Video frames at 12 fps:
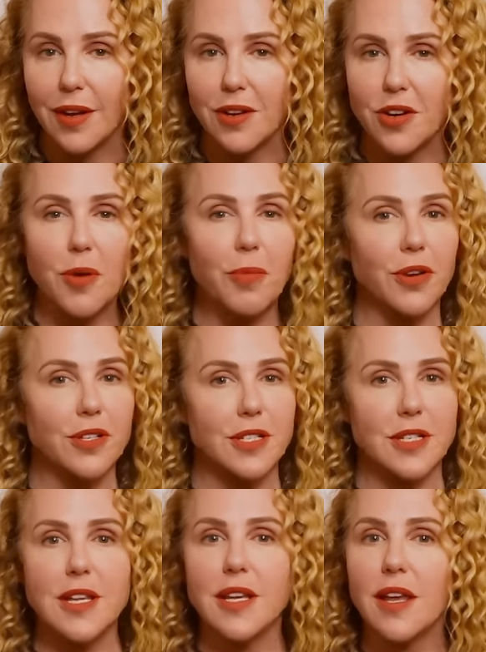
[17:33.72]
No more
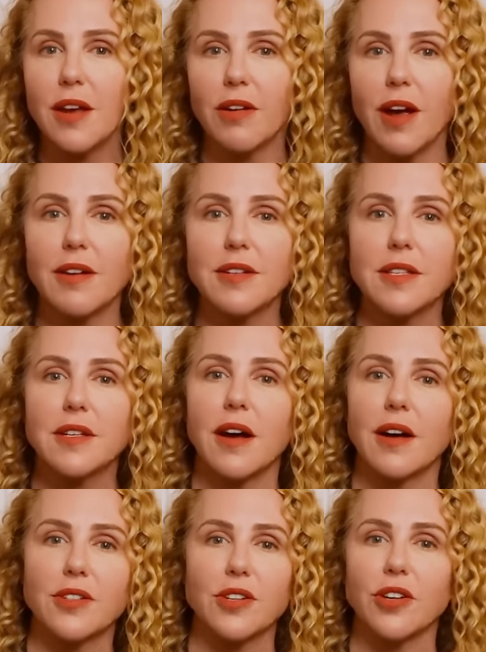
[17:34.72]
sneaking around to the
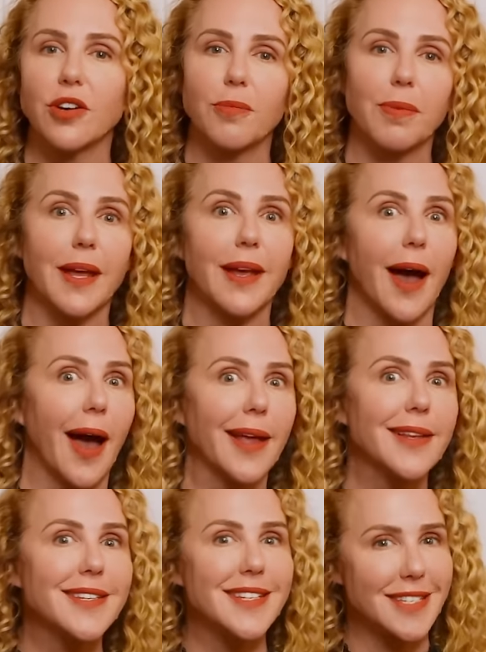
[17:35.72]
doctor or playing
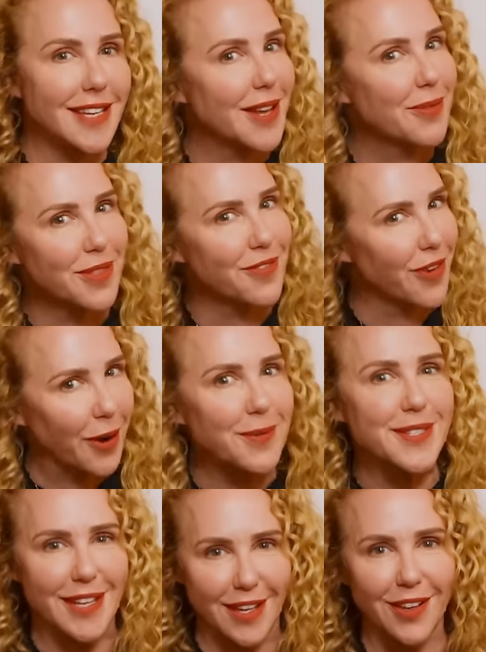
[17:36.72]
hide and seek with the
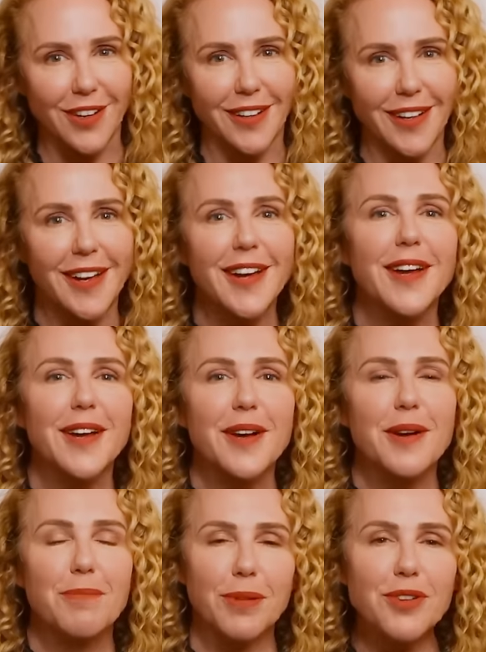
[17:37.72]
pharmacy clerk.
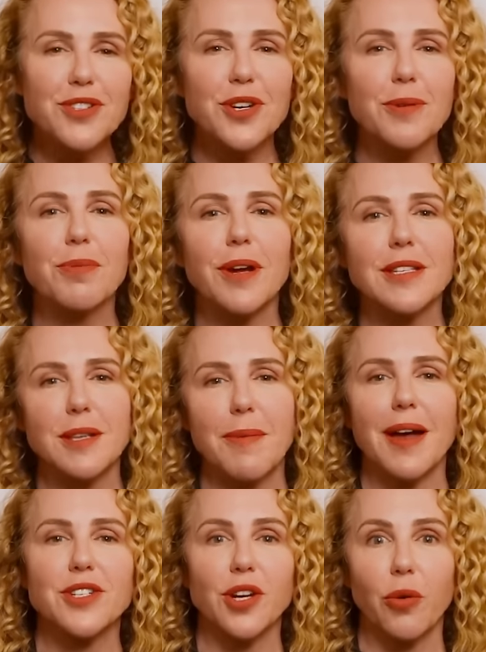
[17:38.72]
BlueChew brings the
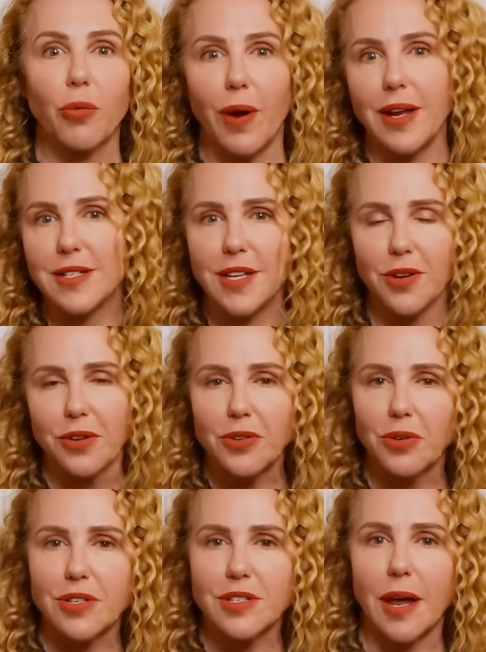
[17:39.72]
magic right to your
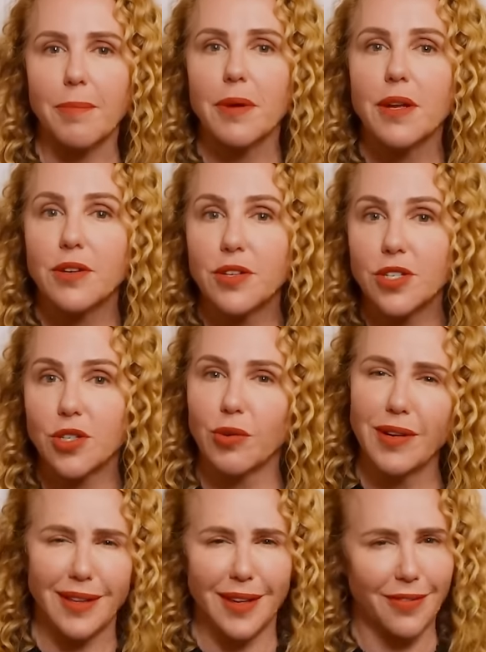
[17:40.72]
doorstep,
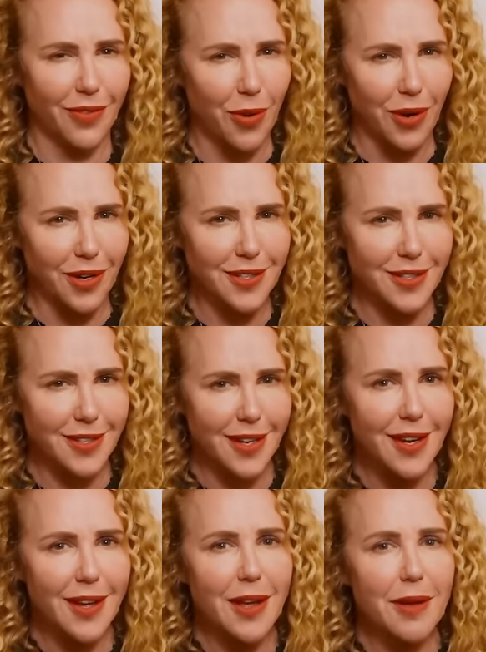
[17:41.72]
discreetly, of course,
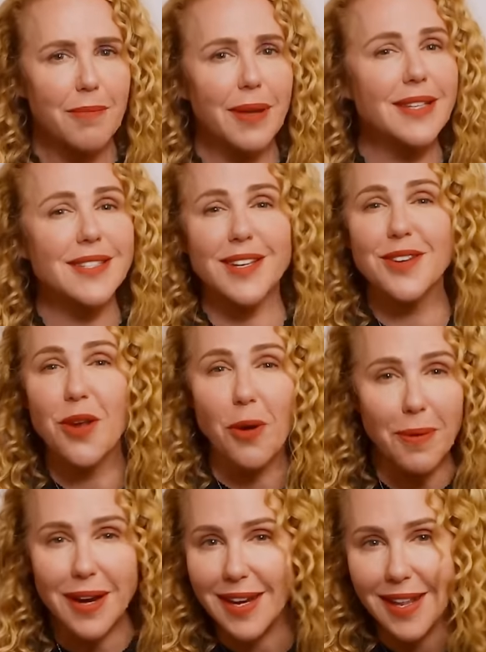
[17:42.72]
because
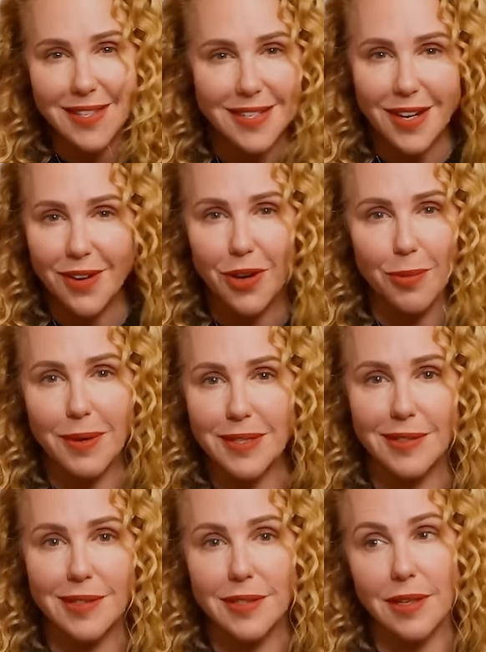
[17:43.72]
nobody needs to know your
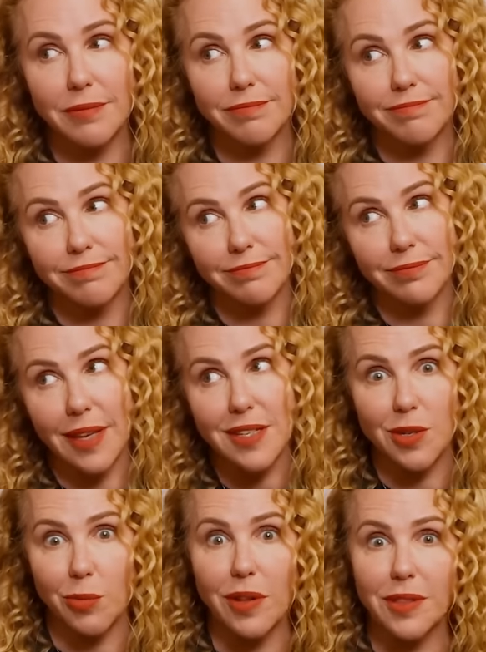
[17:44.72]
business
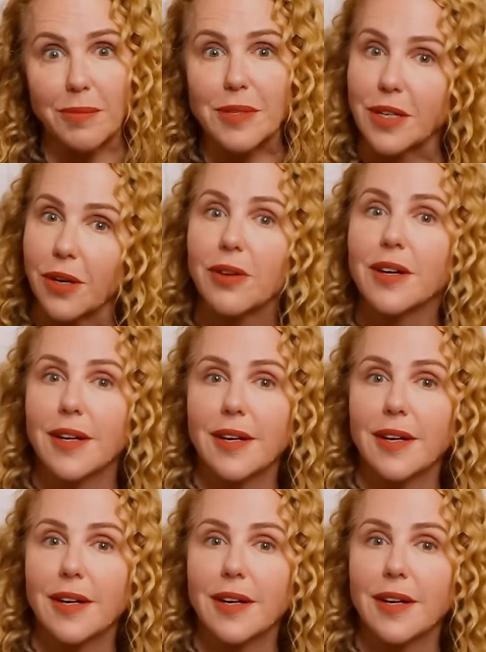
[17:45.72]
unless you want them to.